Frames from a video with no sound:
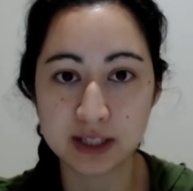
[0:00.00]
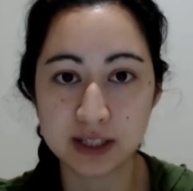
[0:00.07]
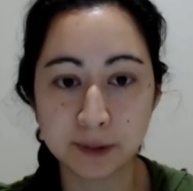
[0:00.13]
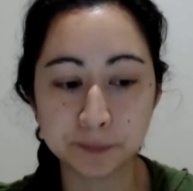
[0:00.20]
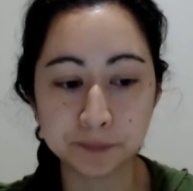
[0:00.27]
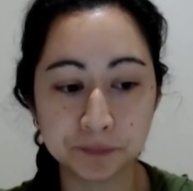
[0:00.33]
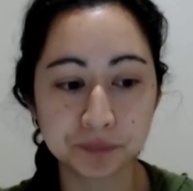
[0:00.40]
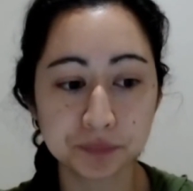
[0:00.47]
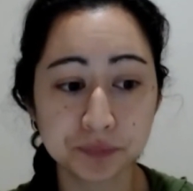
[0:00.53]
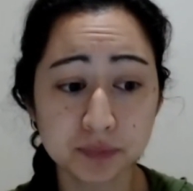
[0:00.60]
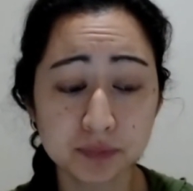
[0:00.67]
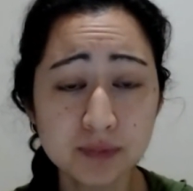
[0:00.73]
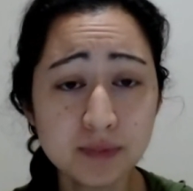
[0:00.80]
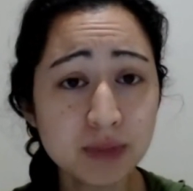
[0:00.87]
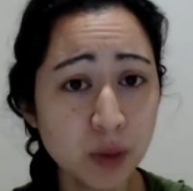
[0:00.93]
So
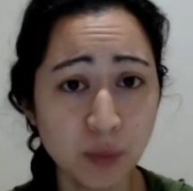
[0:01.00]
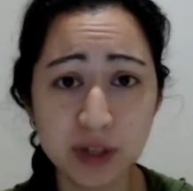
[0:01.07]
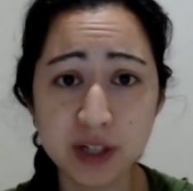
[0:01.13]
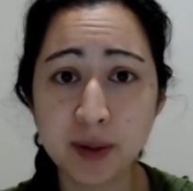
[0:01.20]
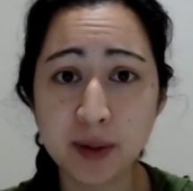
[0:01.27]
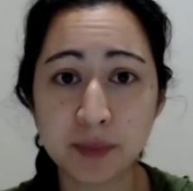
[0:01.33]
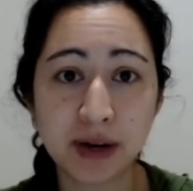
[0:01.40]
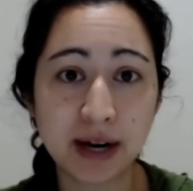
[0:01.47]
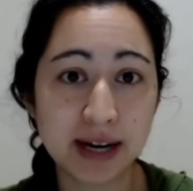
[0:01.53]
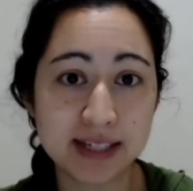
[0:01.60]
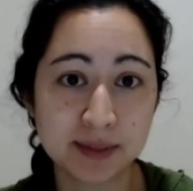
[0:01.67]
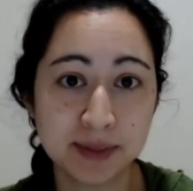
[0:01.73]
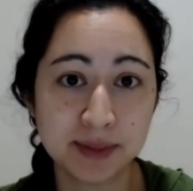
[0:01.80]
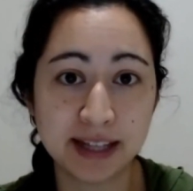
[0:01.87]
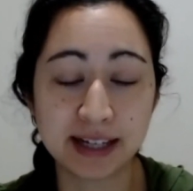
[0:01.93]
when you memorize, I
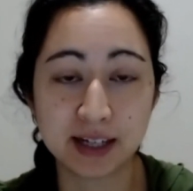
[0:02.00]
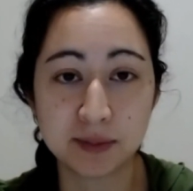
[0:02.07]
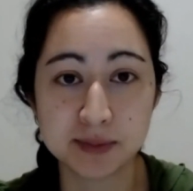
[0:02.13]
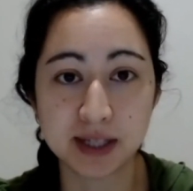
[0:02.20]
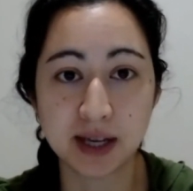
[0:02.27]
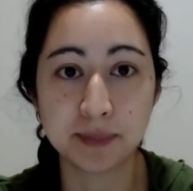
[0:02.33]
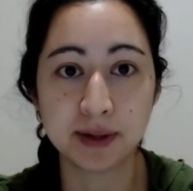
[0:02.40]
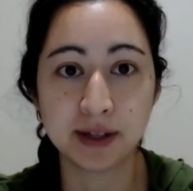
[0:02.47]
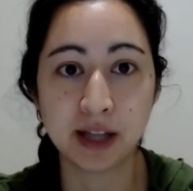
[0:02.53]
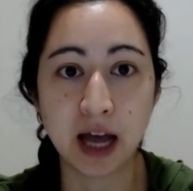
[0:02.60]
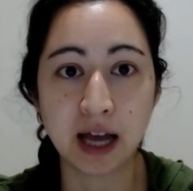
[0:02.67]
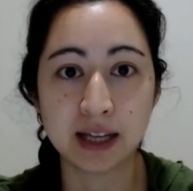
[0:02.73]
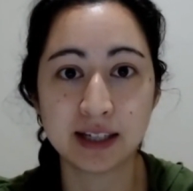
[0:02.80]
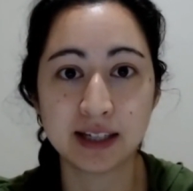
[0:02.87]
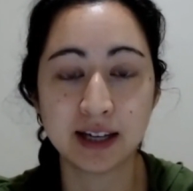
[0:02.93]
mean, that comes up a lot.